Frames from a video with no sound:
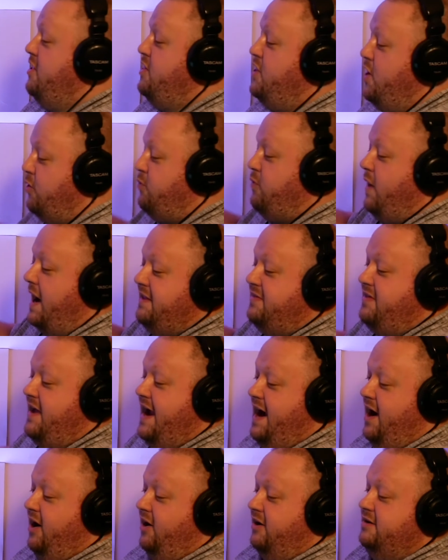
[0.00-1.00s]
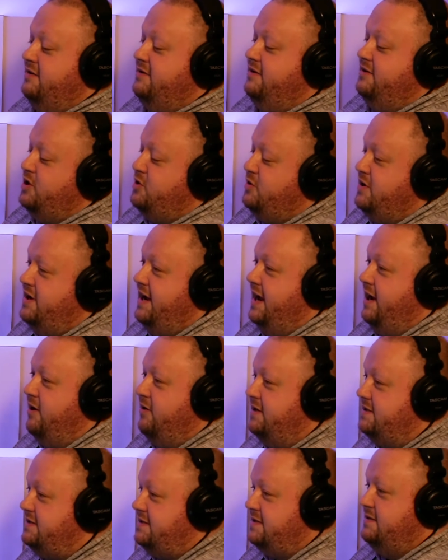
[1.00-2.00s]
They're right there. You didn't
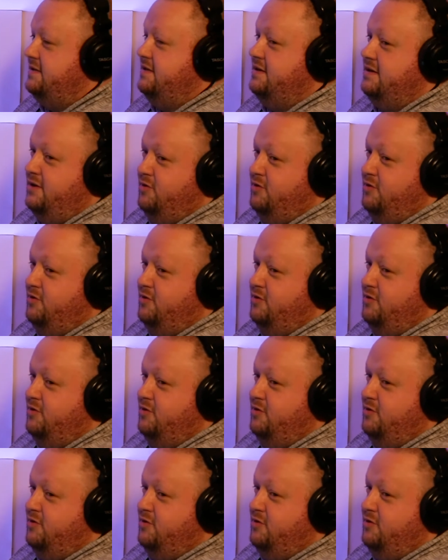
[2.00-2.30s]
hear us